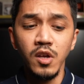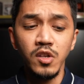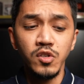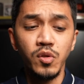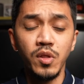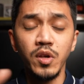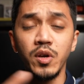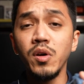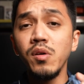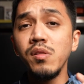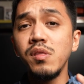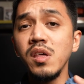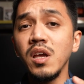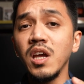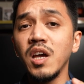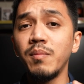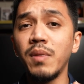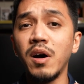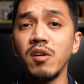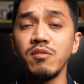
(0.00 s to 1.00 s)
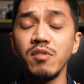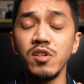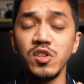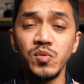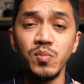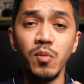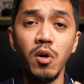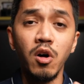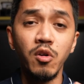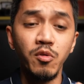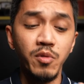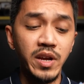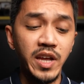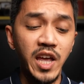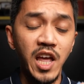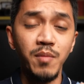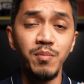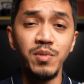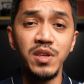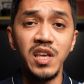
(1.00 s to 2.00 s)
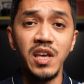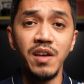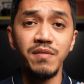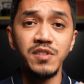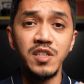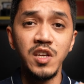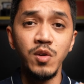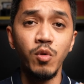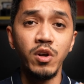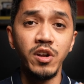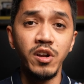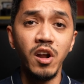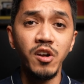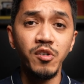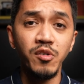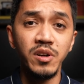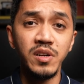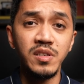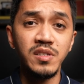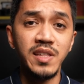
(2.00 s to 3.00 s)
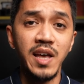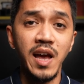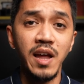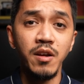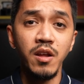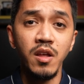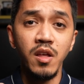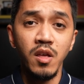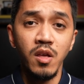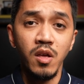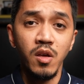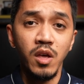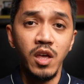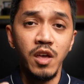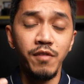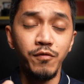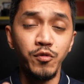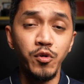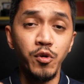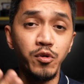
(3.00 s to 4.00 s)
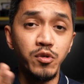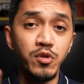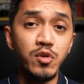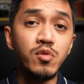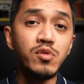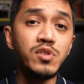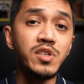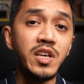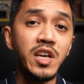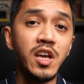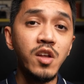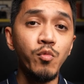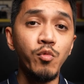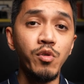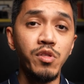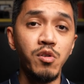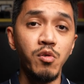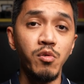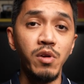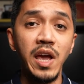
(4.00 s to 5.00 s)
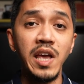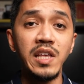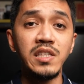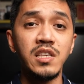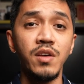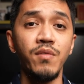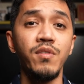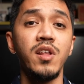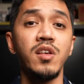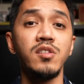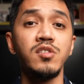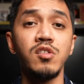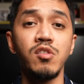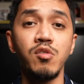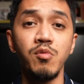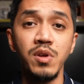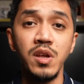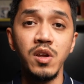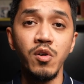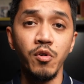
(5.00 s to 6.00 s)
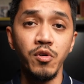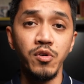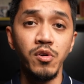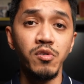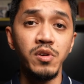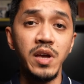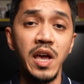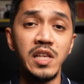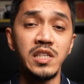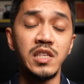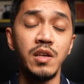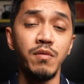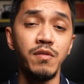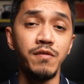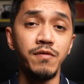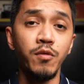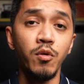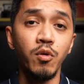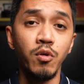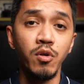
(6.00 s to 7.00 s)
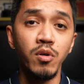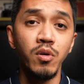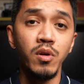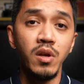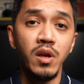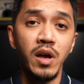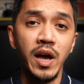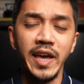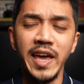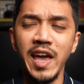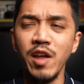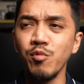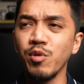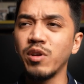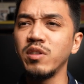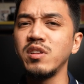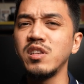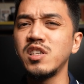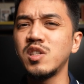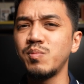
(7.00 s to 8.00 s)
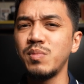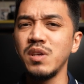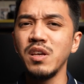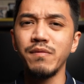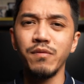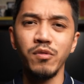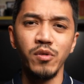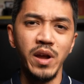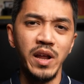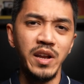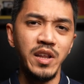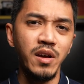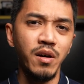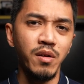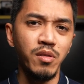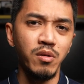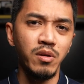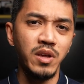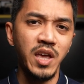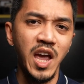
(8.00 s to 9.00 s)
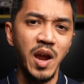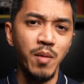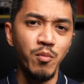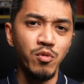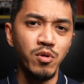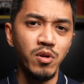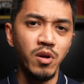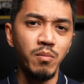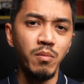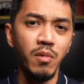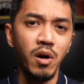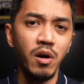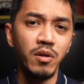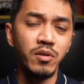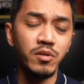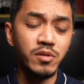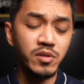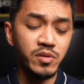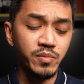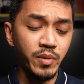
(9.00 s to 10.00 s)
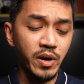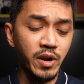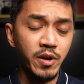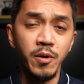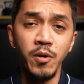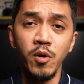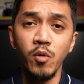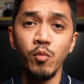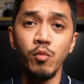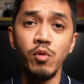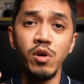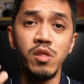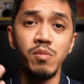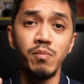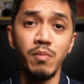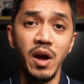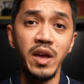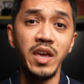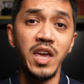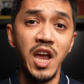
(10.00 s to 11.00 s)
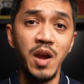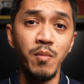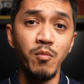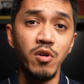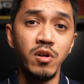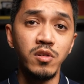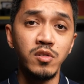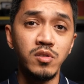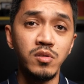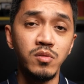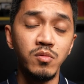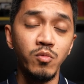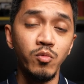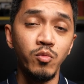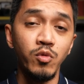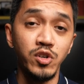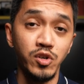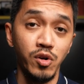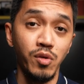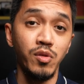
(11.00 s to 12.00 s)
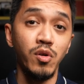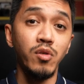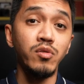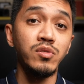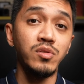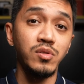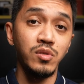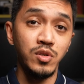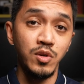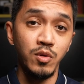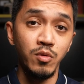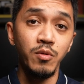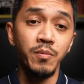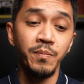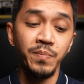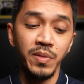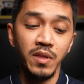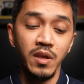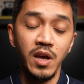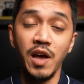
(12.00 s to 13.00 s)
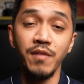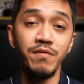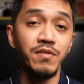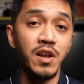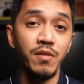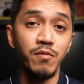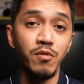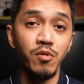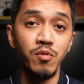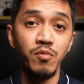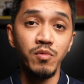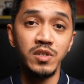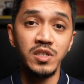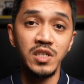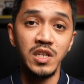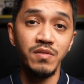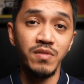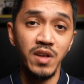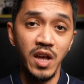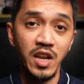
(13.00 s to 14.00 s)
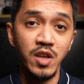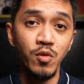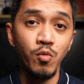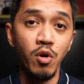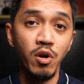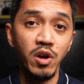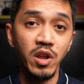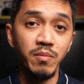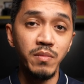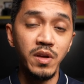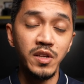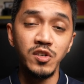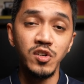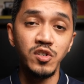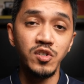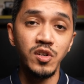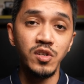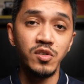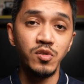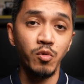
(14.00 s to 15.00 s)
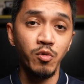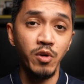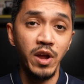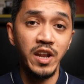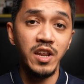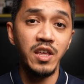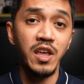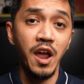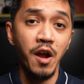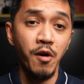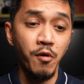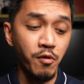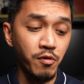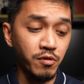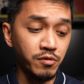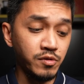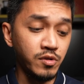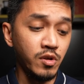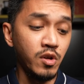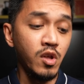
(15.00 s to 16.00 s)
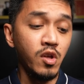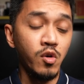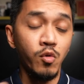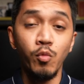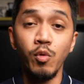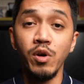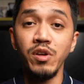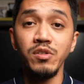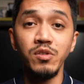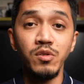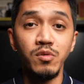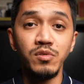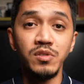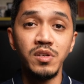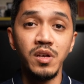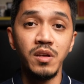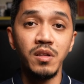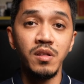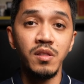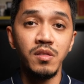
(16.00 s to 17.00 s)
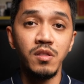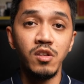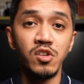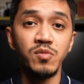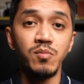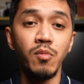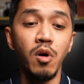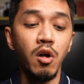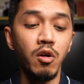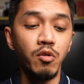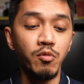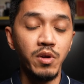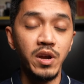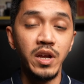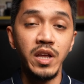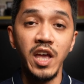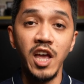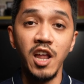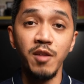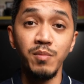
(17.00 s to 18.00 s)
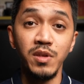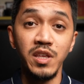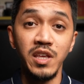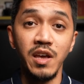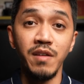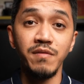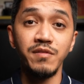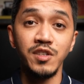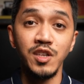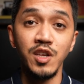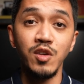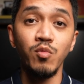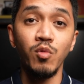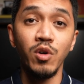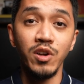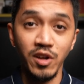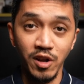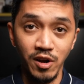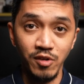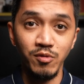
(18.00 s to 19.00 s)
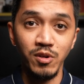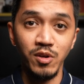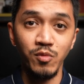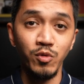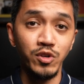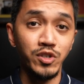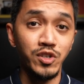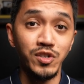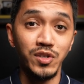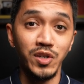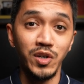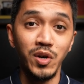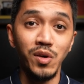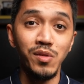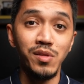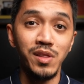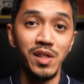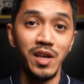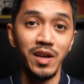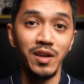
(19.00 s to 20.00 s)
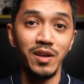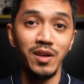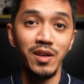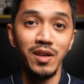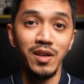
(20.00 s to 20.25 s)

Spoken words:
So the good thing about the Smallrig NP-FZ100 is that if you're using it with your A7S III or your A7 IV, I can't really speak for any other camera models, but with my cameras, which are those two, I've never received any warning messages or any errors when using the Smallrig NP-FZ100, which is a good thing.